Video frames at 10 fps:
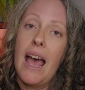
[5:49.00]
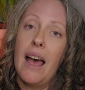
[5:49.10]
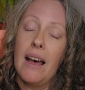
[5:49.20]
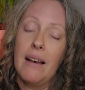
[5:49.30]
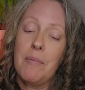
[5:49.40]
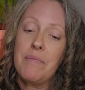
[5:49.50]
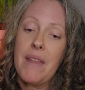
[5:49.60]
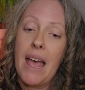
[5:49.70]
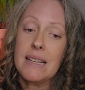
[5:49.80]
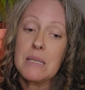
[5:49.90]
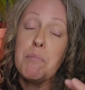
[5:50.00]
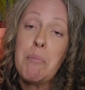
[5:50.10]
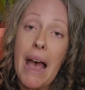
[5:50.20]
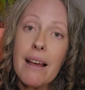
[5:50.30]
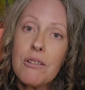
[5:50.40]
um, as
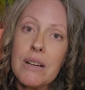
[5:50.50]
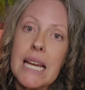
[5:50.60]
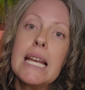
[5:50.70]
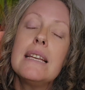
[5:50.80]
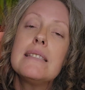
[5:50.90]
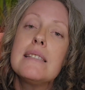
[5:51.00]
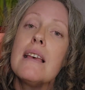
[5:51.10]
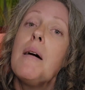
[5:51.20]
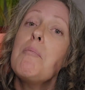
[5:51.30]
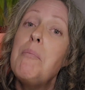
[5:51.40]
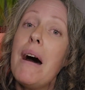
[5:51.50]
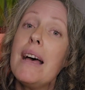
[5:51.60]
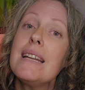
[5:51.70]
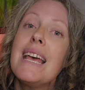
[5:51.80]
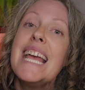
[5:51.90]
batteries,
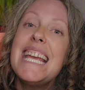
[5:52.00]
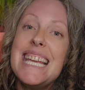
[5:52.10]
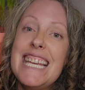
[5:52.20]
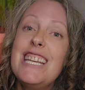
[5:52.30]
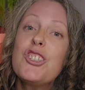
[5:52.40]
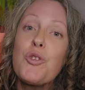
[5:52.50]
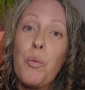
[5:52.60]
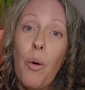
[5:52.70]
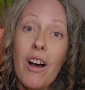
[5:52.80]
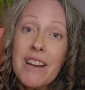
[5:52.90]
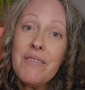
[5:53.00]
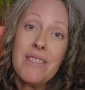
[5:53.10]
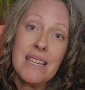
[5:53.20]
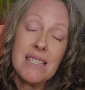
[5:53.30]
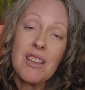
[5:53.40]
but each one of
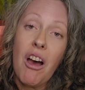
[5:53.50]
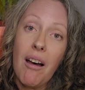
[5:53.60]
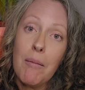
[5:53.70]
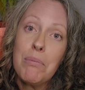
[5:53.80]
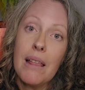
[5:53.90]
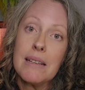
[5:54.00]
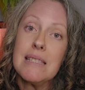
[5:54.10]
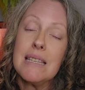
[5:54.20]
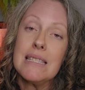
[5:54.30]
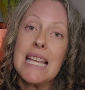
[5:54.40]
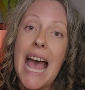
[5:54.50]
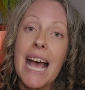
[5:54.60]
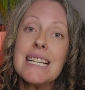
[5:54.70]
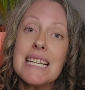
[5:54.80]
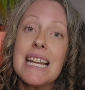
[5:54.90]
these complexes
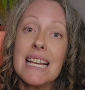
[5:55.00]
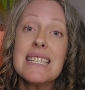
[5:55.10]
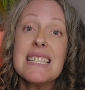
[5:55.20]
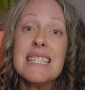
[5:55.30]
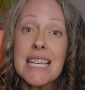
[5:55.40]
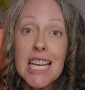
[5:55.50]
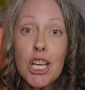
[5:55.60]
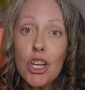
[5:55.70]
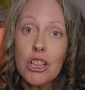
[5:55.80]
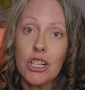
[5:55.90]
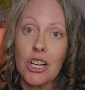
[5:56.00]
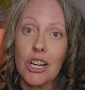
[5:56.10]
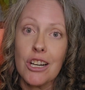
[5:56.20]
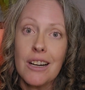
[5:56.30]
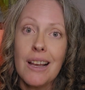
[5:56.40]
acted as
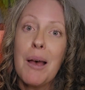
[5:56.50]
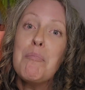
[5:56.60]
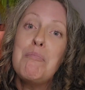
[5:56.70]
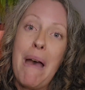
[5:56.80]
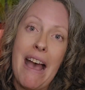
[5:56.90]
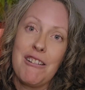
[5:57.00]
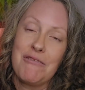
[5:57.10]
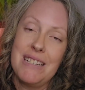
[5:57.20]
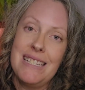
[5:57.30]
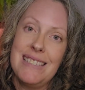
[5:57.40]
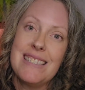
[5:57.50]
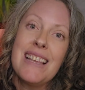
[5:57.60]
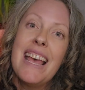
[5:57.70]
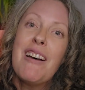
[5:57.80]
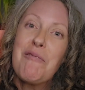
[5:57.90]
singular batteries,
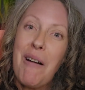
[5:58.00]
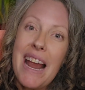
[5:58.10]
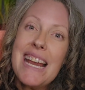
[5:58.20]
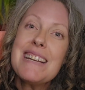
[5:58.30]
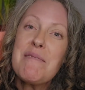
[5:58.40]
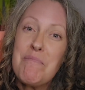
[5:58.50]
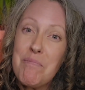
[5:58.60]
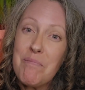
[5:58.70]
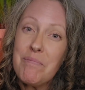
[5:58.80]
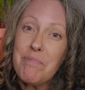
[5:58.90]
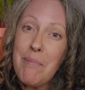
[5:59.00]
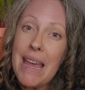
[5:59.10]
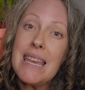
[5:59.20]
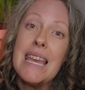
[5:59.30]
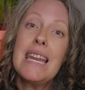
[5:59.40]
right?
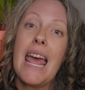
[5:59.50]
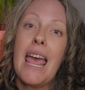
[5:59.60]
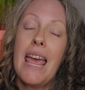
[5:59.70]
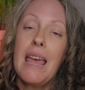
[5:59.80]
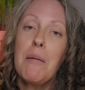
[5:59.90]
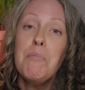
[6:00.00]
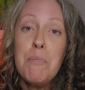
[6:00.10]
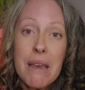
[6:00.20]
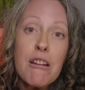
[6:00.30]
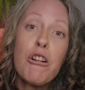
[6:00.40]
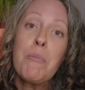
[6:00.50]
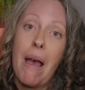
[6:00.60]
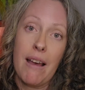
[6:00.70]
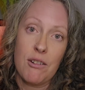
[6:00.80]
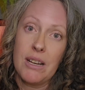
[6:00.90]
making a bigger
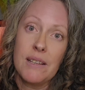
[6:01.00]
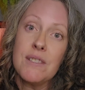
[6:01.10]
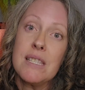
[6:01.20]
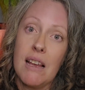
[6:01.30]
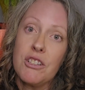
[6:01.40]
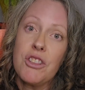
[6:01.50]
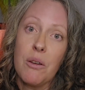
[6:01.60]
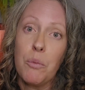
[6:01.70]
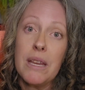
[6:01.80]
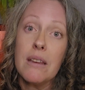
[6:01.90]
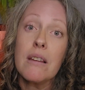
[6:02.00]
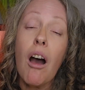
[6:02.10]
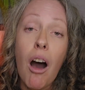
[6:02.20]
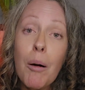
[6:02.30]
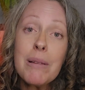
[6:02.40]
battery of such that we
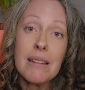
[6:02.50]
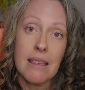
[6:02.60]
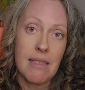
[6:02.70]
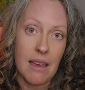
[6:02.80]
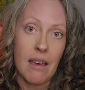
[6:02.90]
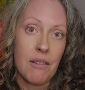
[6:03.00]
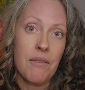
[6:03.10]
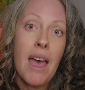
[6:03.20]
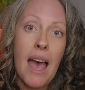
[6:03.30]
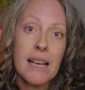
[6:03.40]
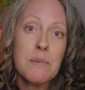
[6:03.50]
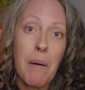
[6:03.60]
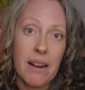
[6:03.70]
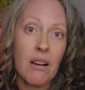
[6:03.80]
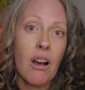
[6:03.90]
commonly think of as
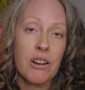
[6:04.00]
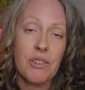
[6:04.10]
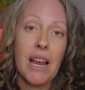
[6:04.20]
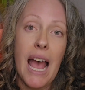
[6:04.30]
mitochondria